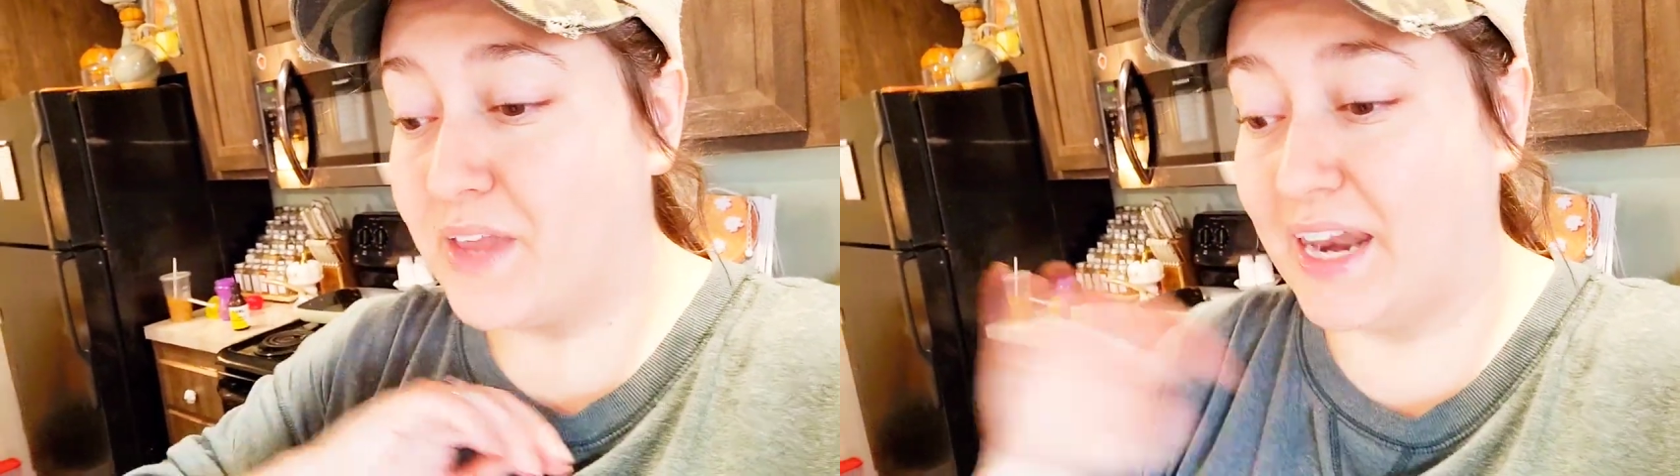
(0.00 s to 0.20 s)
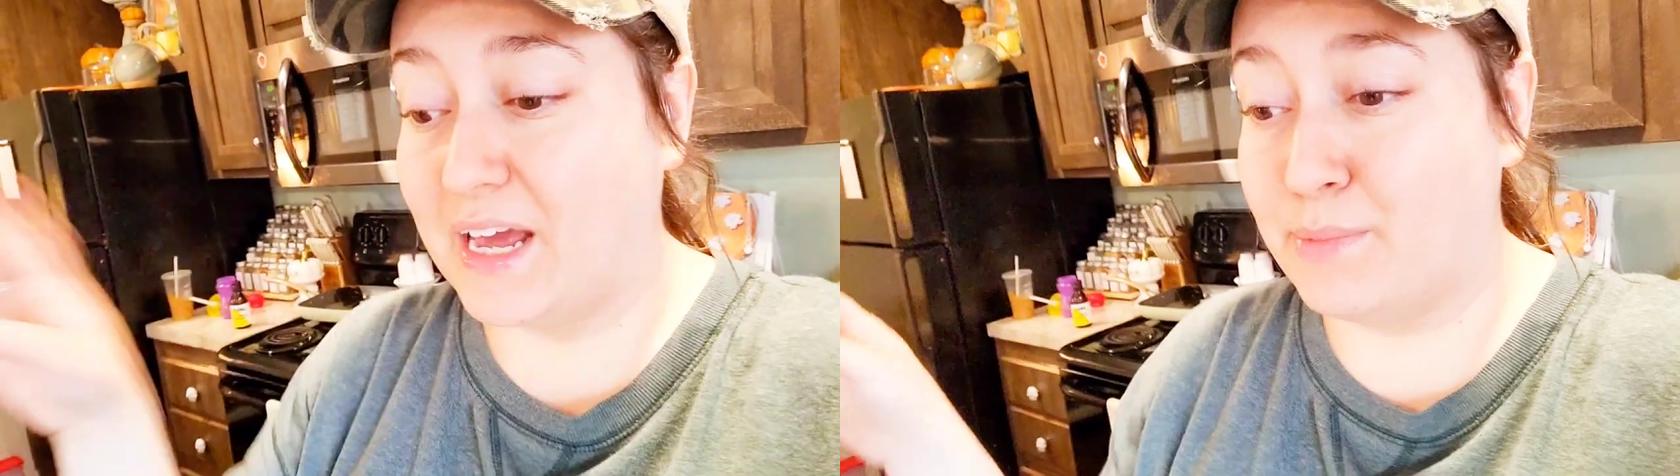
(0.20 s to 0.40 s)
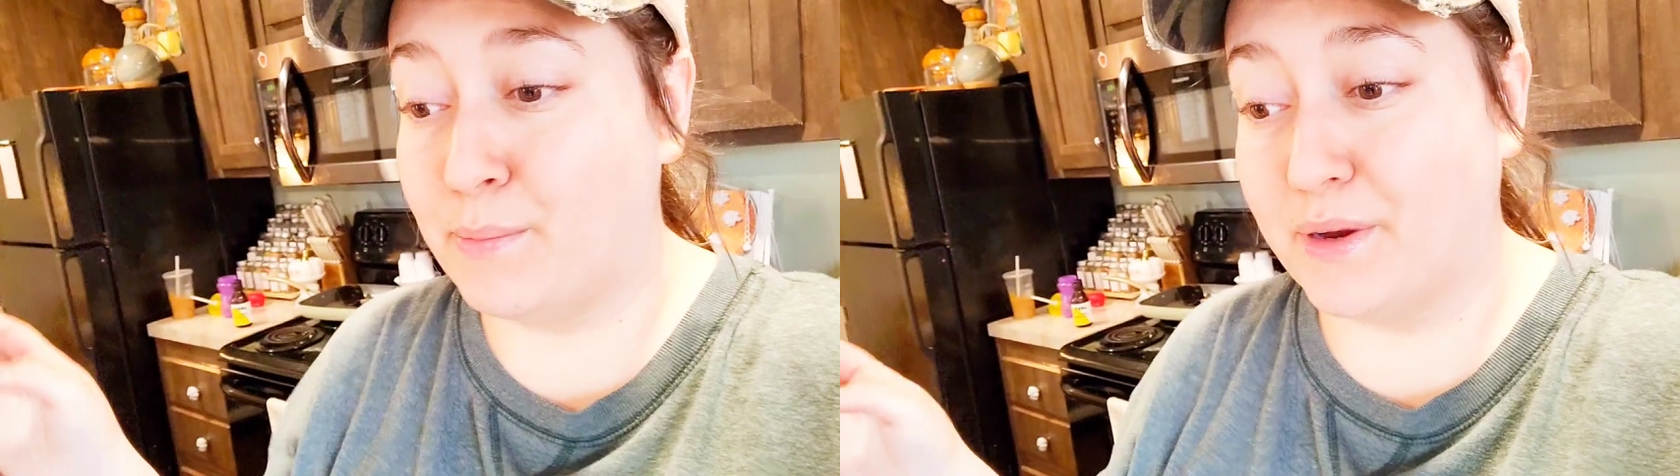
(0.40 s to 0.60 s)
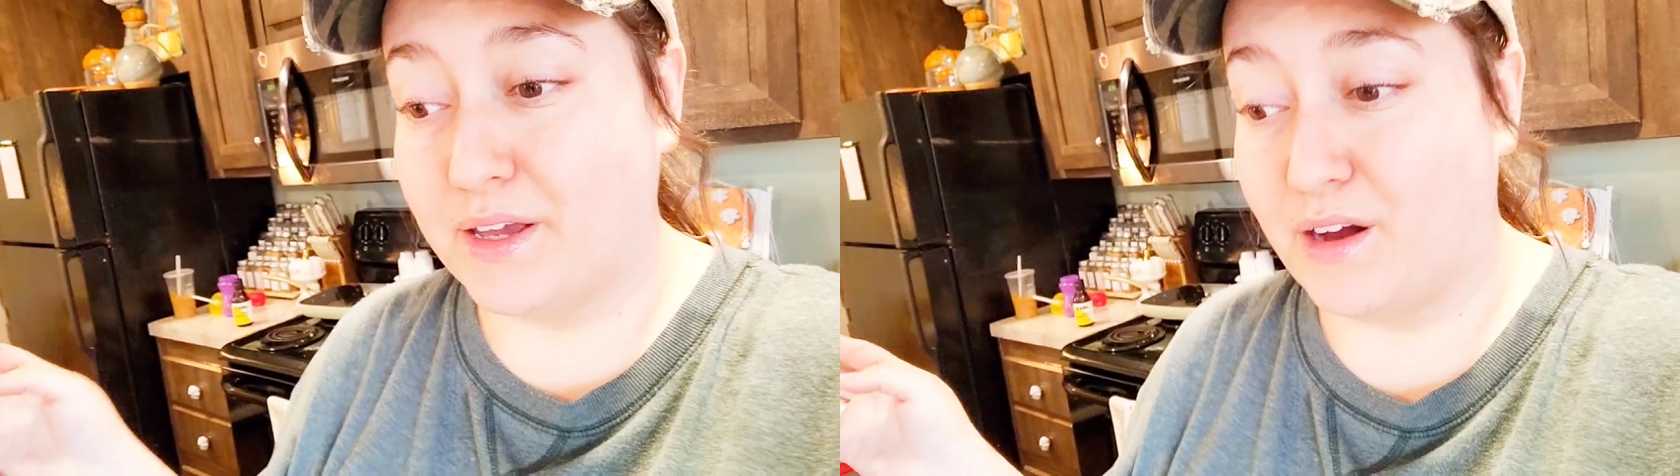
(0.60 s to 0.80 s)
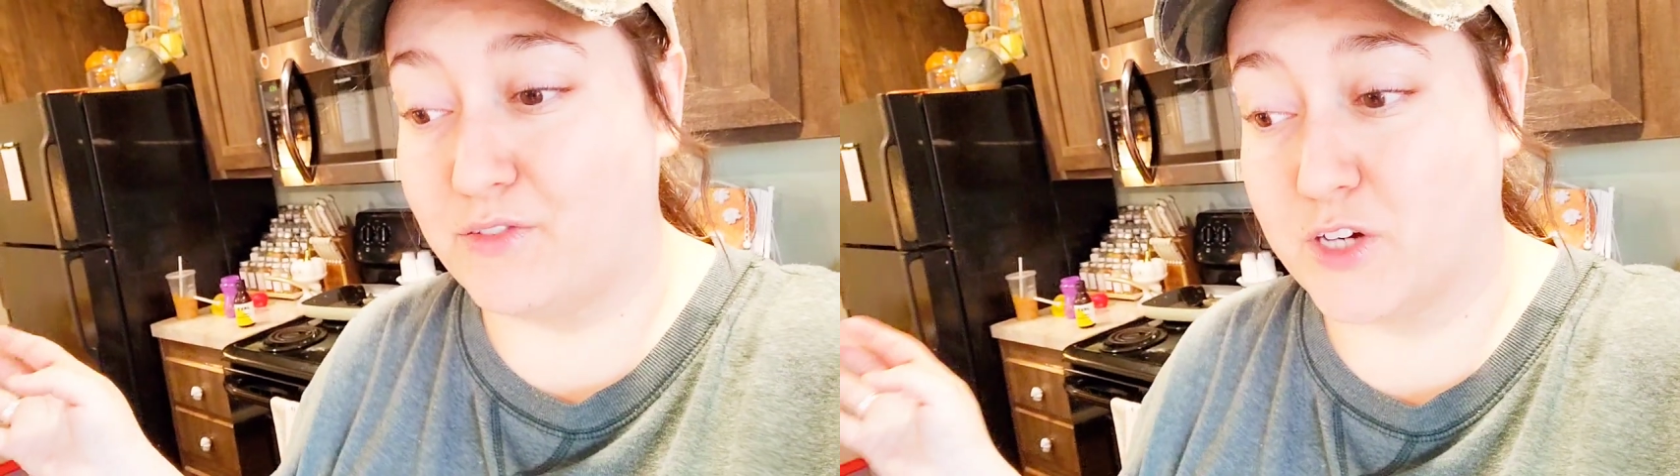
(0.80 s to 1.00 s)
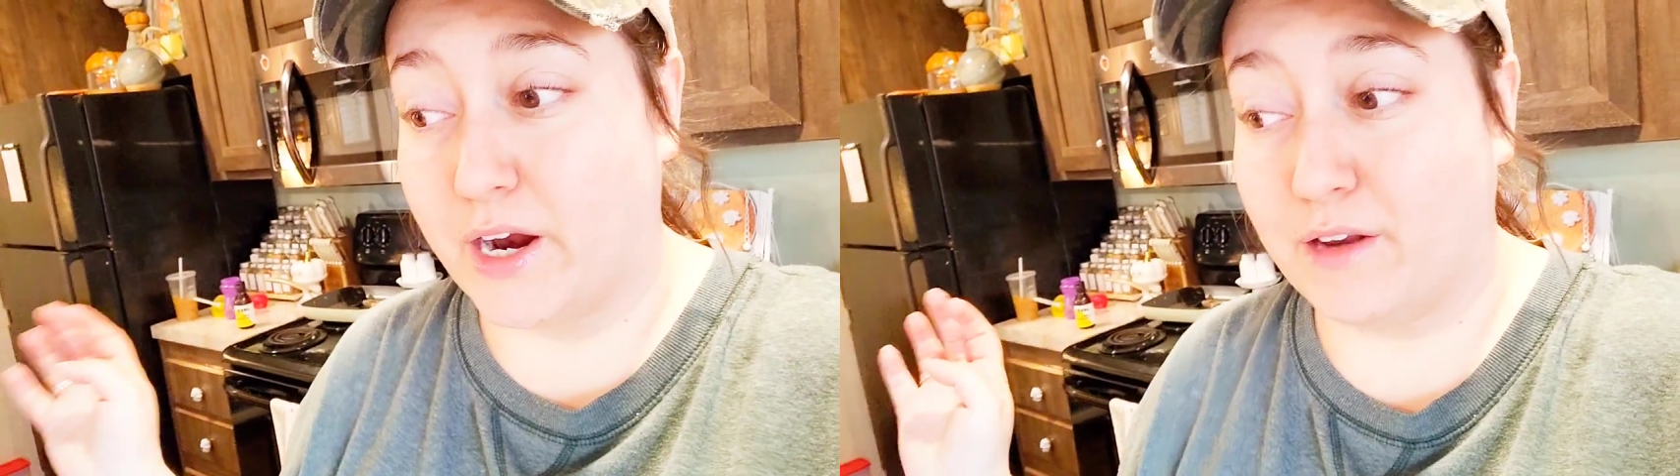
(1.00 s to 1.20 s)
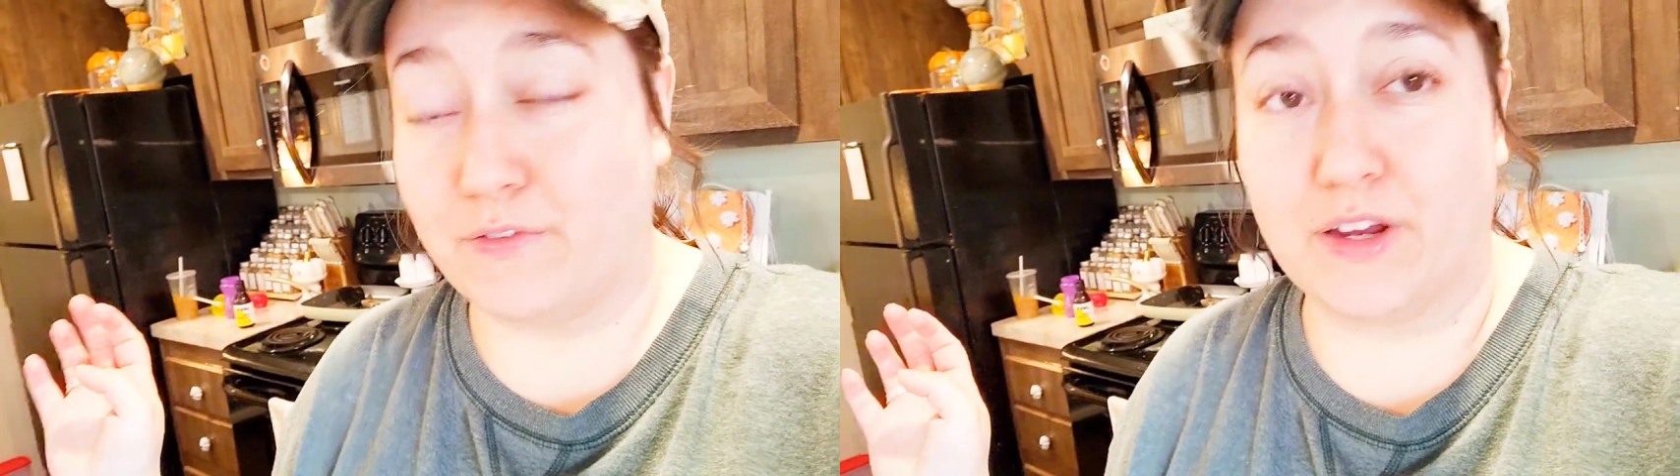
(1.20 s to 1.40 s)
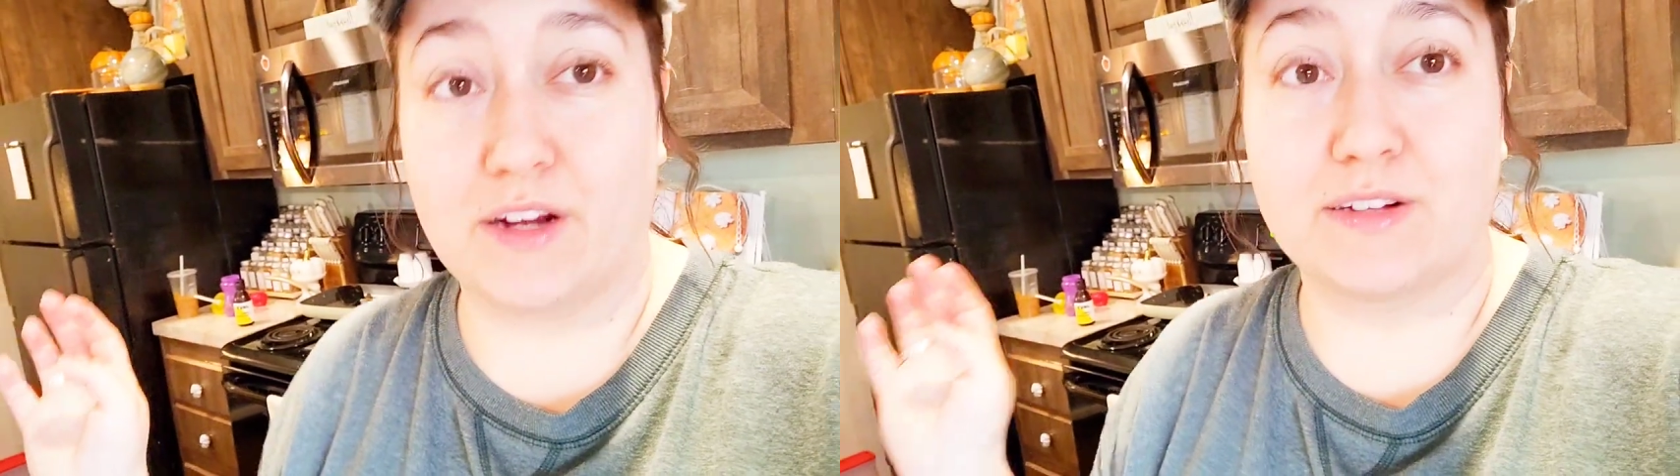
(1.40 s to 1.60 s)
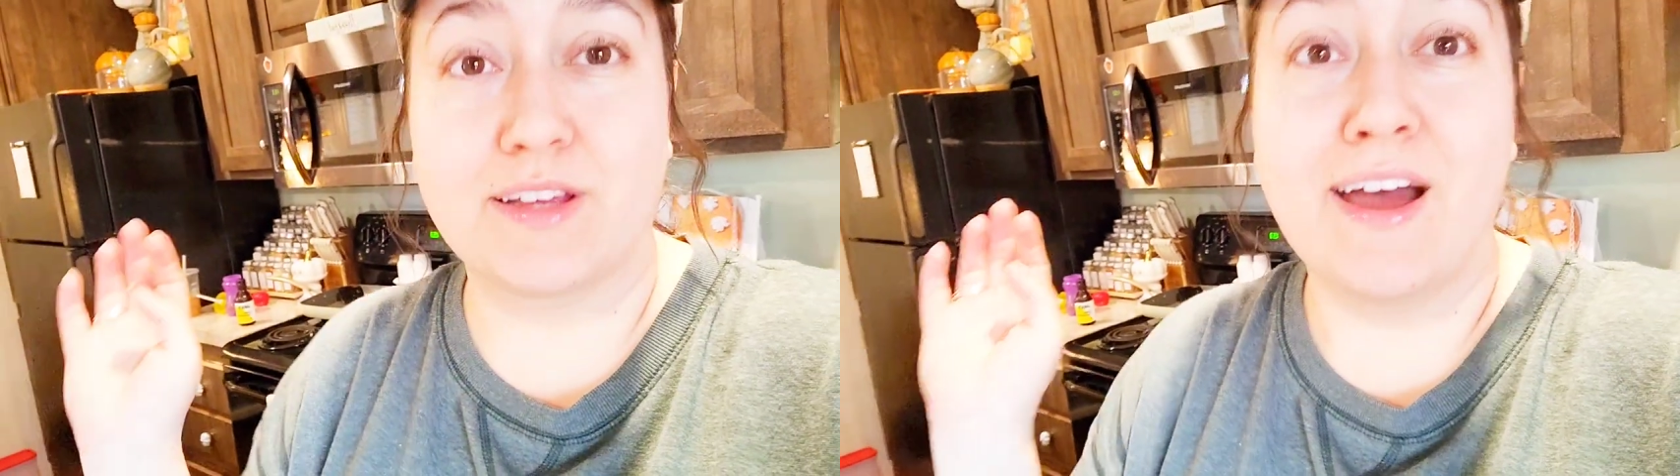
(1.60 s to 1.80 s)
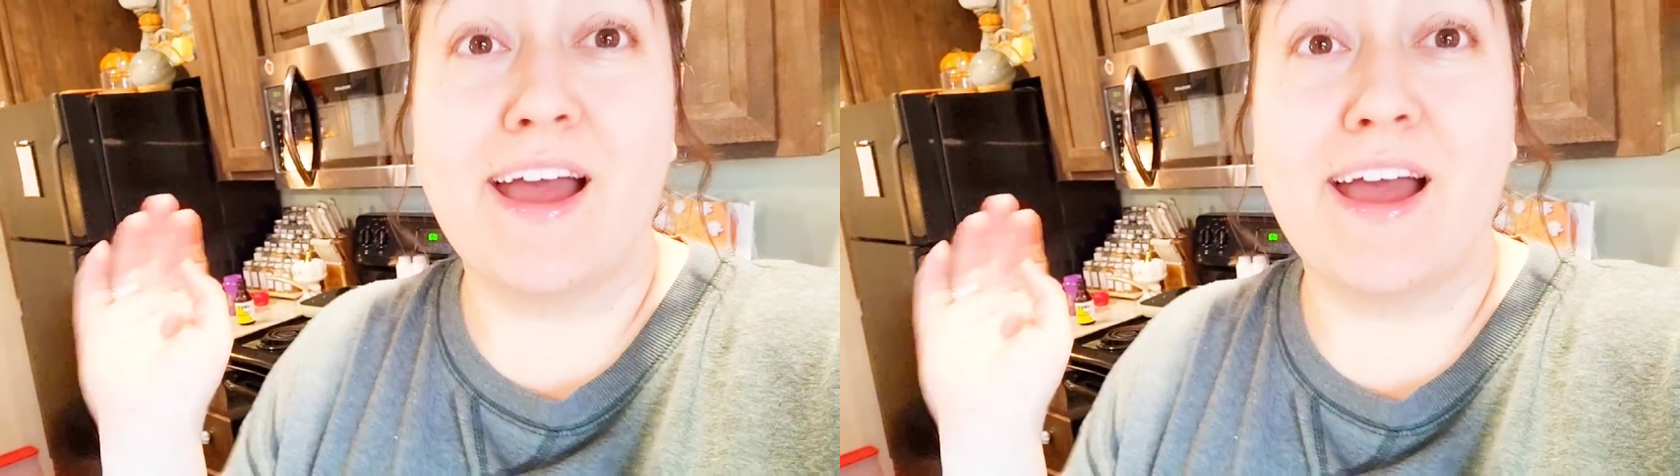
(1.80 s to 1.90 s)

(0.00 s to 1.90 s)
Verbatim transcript: and I had been putting off trying it for years,